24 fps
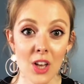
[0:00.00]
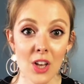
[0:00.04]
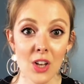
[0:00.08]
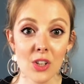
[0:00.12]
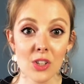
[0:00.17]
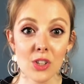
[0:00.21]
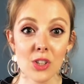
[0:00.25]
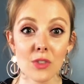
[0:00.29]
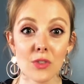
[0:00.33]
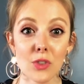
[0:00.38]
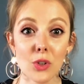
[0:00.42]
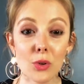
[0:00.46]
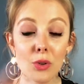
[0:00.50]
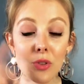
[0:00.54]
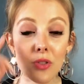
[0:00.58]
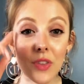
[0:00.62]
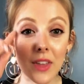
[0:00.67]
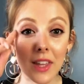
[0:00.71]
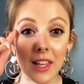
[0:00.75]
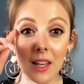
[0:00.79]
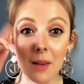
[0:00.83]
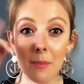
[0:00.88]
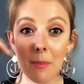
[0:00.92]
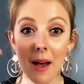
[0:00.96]
So if you
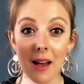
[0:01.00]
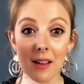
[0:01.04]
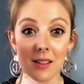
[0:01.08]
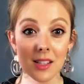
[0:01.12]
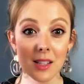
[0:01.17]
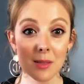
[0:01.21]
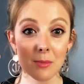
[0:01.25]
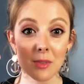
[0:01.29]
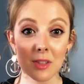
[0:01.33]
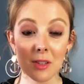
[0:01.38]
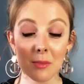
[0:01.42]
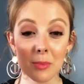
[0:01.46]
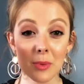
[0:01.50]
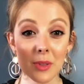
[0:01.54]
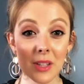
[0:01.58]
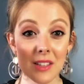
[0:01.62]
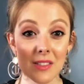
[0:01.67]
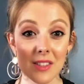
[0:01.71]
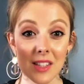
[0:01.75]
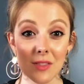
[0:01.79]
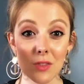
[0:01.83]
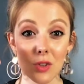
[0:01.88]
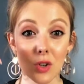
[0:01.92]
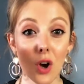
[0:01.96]
think about some of the beliefs,
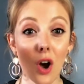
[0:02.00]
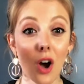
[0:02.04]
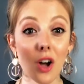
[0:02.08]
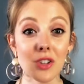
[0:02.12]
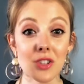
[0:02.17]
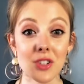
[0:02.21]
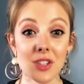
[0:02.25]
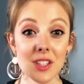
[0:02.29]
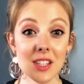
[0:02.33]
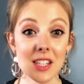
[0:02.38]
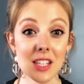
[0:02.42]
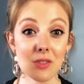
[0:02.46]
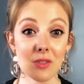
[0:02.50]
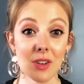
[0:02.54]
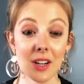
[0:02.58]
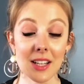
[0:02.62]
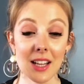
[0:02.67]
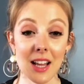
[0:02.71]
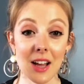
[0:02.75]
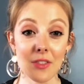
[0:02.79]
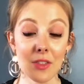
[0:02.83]
even consciously right now,